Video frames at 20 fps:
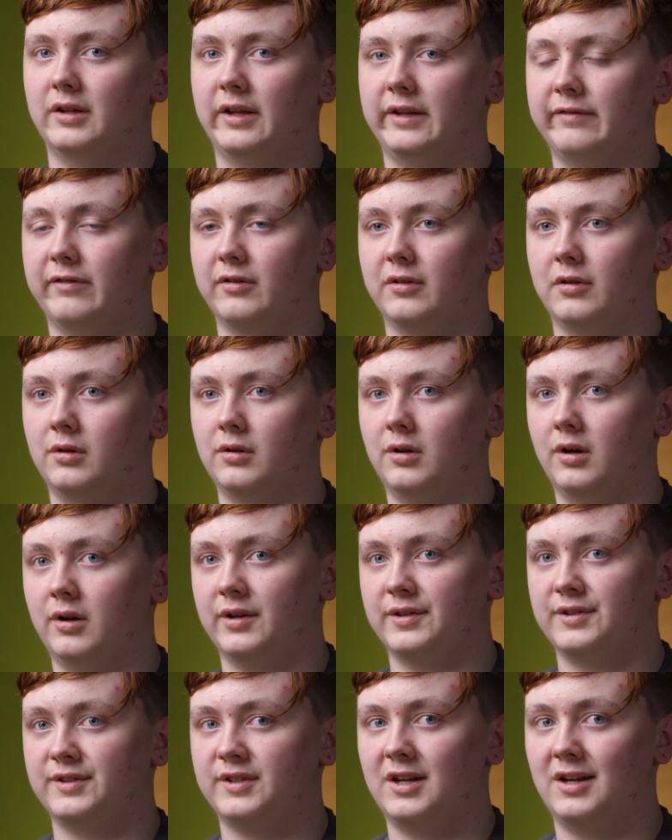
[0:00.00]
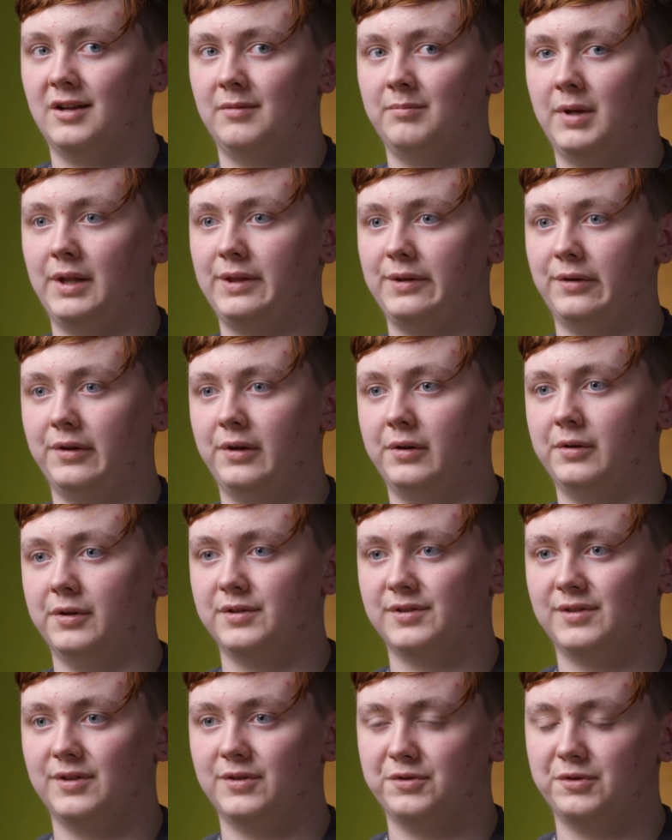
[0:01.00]
Like, for the longest time, mental
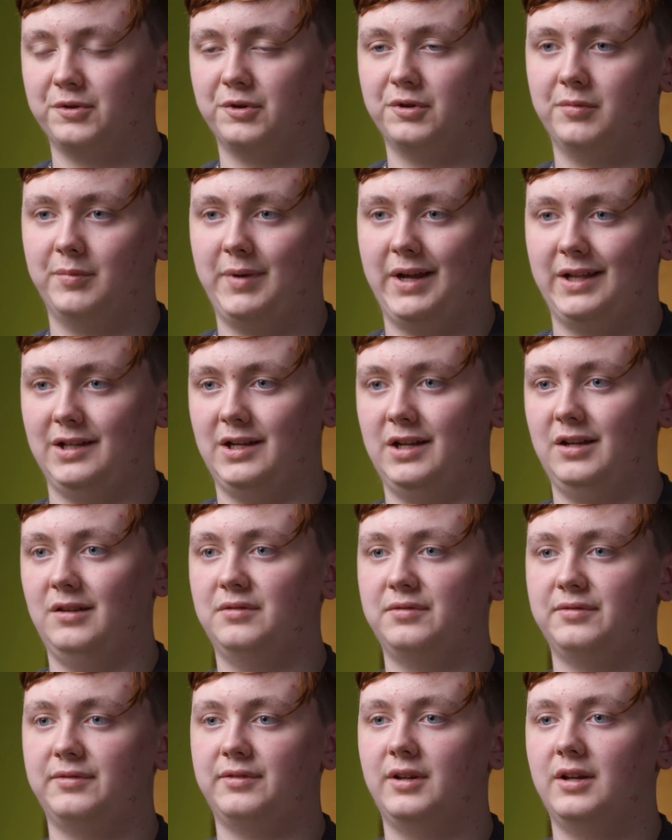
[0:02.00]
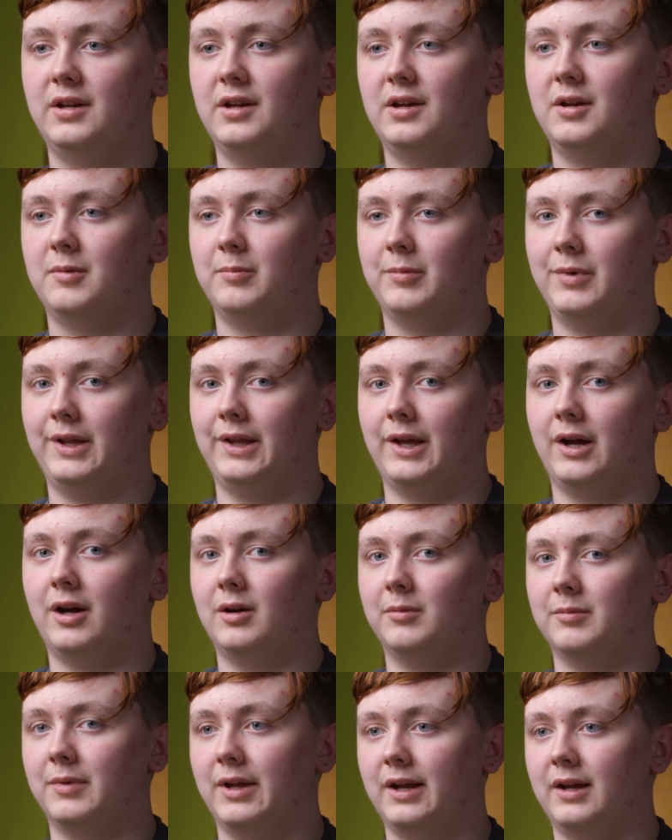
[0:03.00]
illness controlled my life, and now
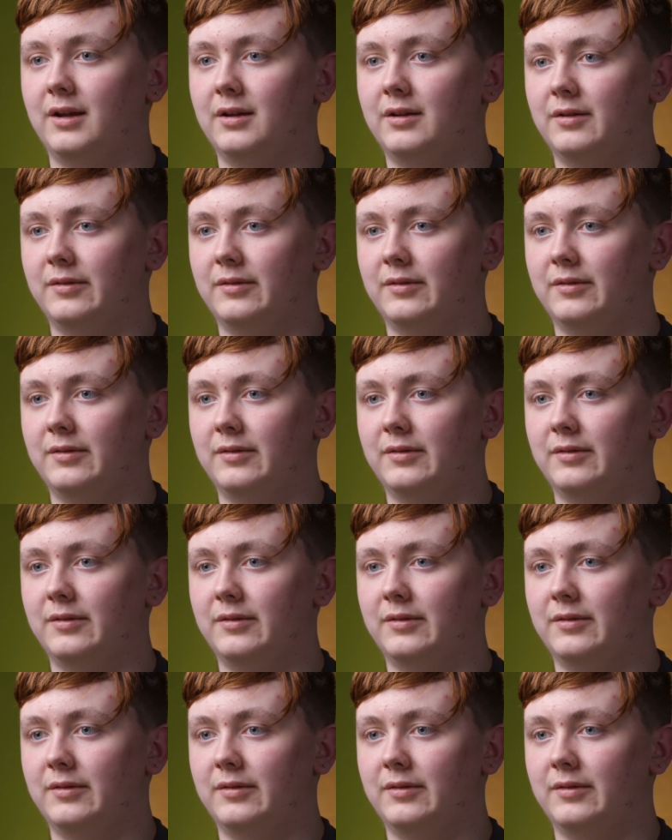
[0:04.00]
I'm like,